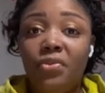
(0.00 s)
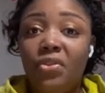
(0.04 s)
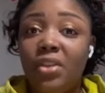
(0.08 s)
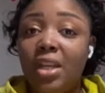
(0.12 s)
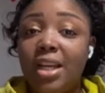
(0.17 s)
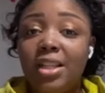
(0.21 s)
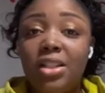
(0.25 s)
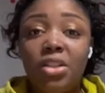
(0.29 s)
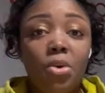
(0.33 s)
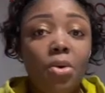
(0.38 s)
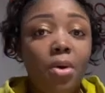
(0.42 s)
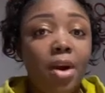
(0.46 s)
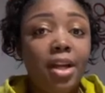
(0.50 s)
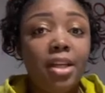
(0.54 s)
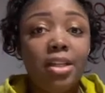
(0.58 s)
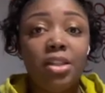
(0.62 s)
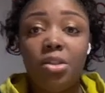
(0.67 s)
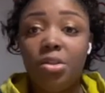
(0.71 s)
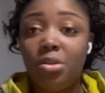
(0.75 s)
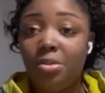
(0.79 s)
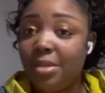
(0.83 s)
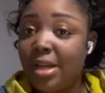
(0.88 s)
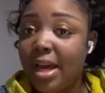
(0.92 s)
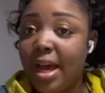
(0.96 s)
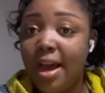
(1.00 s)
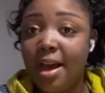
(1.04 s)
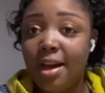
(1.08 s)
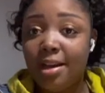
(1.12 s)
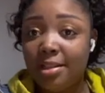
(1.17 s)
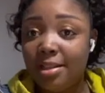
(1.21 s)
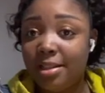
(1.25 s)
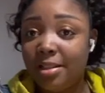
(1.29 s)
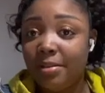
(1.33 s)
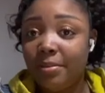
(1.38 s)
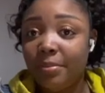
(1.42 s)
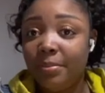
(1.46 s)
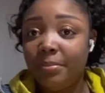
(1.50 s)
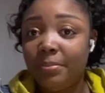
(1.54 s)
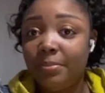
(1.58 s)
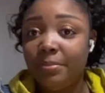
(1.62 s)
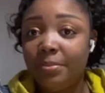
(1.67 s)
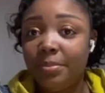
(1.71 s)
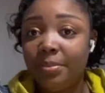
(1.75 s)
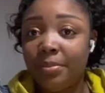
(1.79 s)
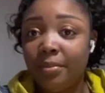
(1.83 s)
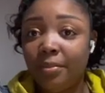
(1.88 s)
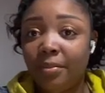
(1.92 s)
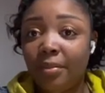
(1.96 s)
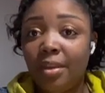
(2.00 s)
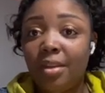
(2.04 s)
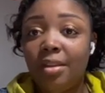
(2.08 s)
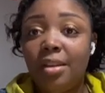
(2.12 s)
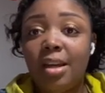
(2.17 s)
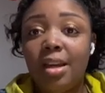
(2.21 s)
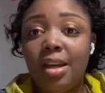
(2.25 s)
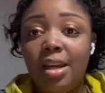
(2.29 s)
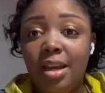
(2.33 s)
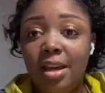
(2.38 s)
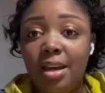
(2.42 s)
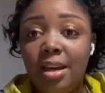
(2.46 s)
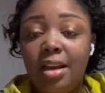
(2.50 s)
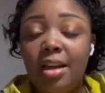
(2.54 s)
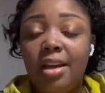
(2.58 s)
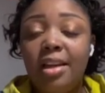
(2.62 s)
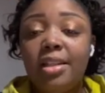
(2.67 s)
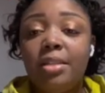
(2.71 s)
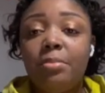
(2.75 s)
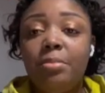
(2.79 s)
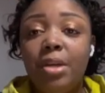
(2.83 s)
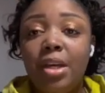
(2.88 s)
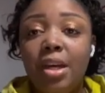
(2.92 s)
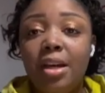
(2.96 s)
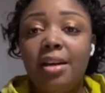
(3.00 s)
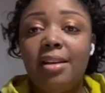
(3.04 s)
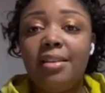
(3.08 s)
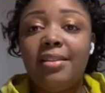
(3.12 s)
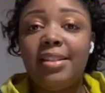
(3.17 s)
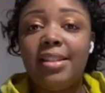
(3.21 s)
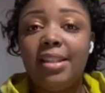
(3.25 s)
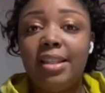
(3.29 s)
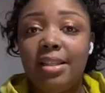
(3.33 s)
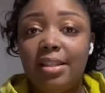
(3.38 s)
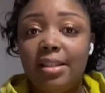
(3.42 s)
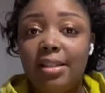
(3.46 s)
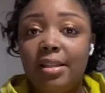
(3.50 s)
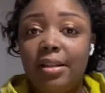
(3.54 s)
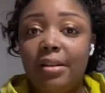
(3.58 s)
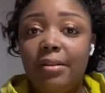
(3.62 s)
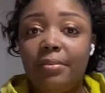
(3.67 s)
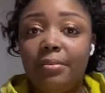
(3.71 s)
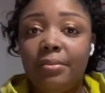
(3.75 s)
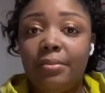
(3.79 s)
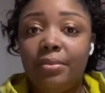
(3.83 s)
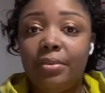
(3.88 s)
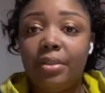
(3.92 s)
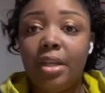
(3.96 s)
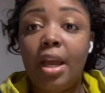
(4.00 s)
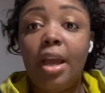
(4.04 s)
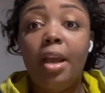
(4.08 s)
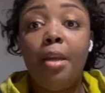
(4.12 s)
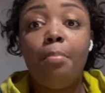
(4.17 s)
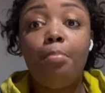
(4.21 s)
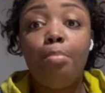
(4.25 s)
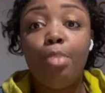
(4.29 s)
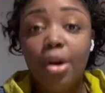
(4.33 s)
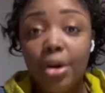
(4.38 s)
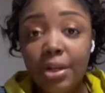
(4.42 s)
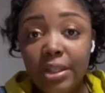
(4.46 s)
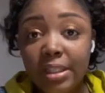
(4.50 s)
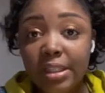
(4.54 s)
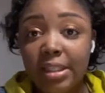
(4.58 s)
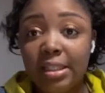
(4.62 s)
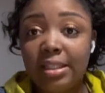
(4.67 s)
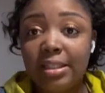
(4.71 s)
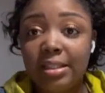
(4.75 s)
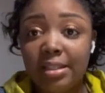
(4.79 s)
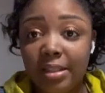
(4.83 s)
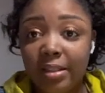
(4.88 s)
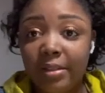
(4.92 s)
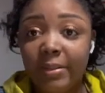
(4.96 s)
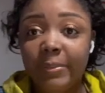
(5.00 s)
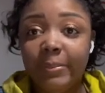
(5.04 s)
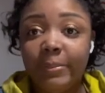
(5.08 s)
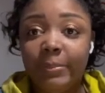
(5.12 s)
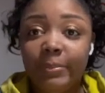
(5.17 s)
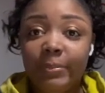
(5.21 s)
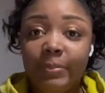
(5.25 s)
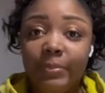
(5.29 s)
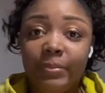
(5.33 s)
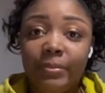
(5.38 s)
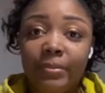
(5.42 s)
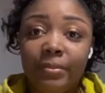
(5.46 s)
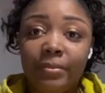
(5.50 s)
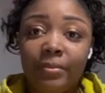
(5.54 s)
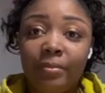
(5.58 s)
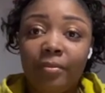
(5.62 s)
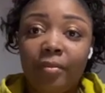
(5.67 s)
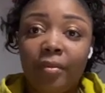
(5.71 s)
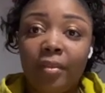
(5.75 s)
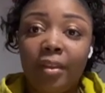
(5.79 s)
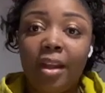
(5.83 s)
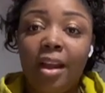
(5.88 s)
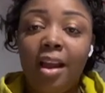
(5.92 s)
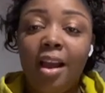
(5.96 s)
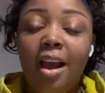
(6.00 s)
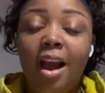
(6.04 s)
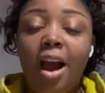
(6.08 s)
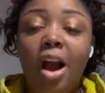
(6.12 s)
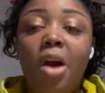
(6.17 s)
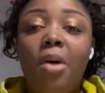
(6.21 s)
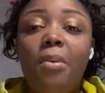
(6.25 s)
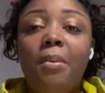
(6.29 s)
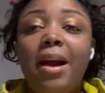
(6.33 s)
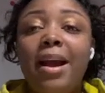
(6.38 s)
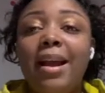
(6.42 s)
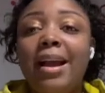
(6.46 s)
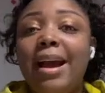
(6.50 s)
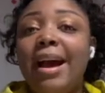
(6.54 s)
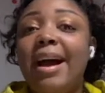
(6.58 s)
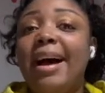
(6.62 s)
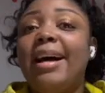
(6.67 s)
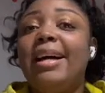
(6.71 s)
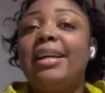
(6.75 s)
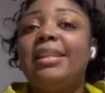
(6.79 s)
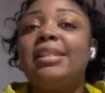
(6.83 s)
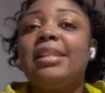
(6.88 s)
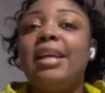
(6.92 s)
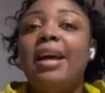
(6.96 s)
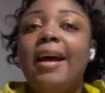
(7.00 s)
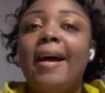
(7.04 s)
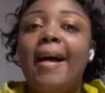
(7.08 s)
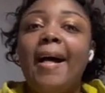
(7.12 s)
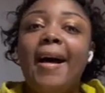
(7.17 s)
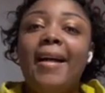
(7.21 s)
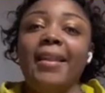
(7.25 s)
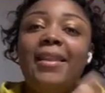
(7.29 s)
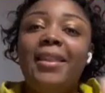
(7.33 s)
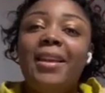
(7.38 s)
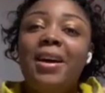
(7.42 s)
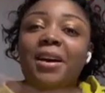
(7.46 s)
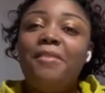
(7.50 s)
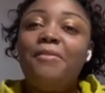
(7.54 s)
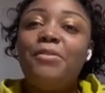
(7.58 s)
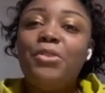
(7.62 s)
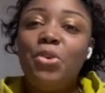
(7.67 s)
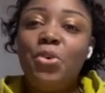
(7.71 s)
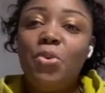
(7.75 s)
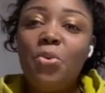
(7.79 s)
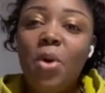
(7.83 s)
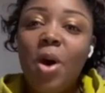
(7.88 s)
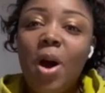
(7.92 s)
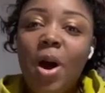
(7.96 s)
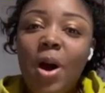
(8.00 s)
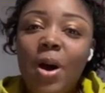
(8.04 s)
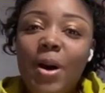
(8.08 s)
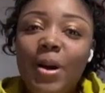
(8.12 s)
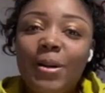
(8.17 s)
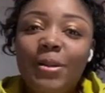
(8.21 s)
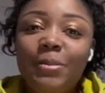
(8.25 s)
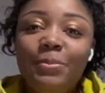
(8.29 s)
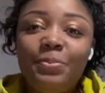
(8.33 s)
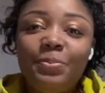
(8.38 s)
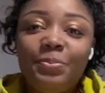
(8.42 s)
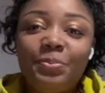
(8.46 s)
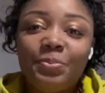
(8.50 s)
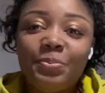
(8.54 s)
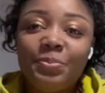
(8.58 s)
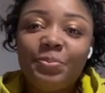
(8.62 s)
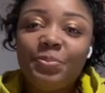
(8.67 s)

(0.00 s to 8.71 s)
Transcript: That's great too, guys. The key is being consistent and persistent. All right, guys, I love you all.